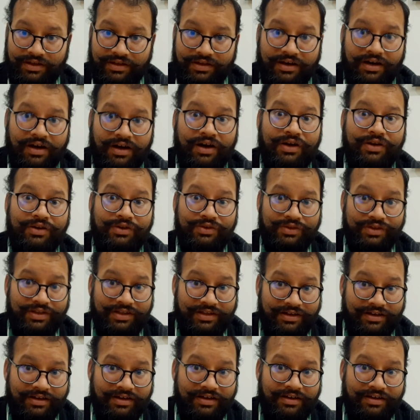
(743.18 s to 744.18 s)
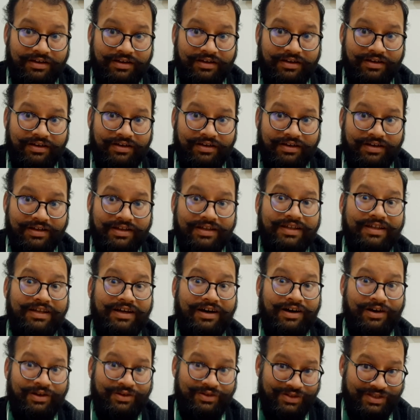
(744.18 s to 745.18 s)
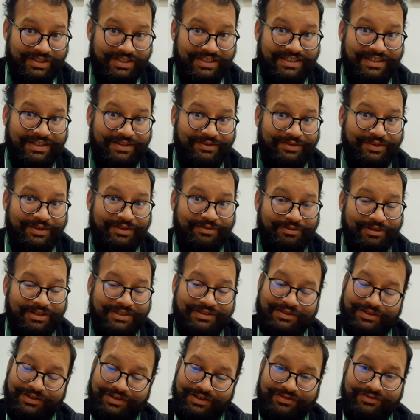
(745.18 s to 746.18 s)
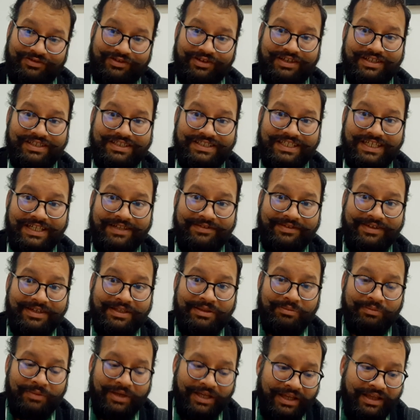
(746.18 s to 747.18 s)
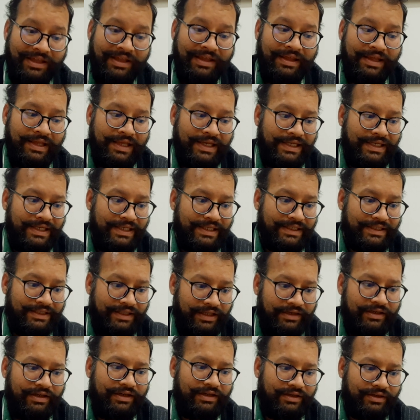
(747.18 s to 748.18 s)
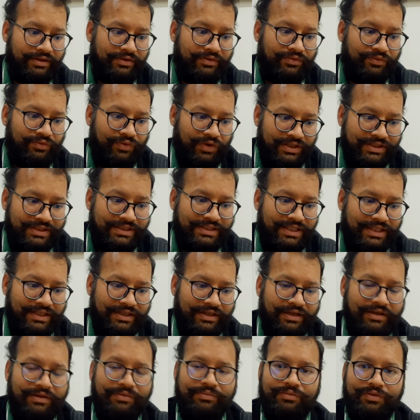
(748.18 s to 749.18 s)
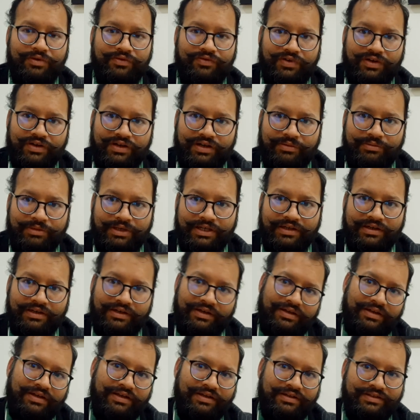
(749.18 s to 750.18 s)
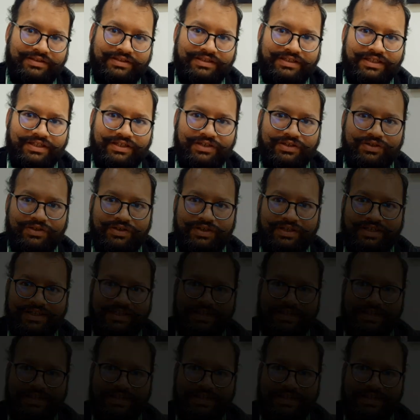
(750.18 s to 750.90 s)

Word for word: are you there? Are you still with me? So if you are still with me, think once again before coming here, and see you in